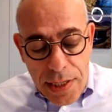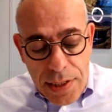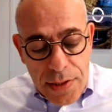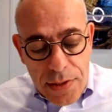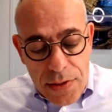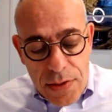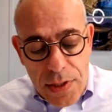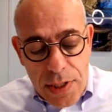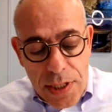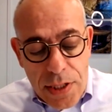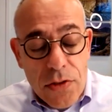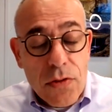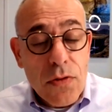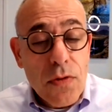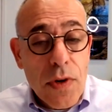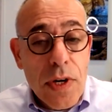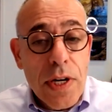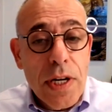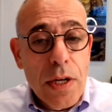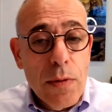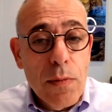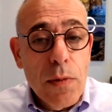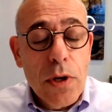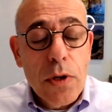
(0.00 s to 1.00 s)
is
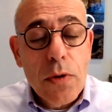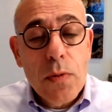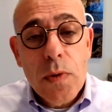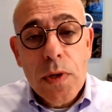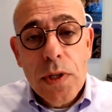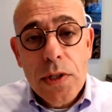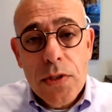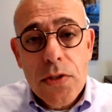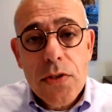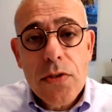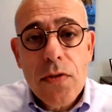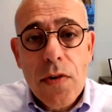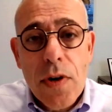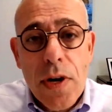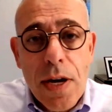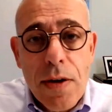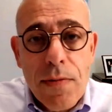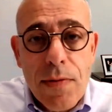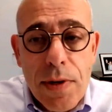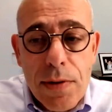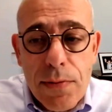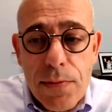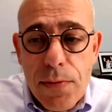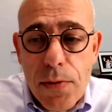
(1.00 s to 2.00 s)
really what we are
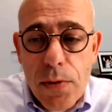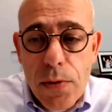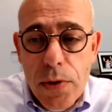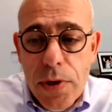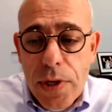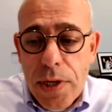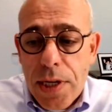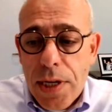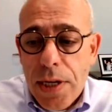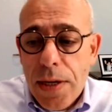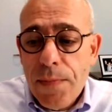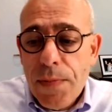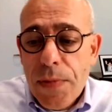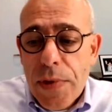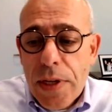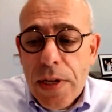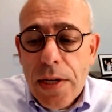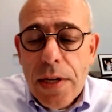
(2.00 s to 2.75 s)
striving for here.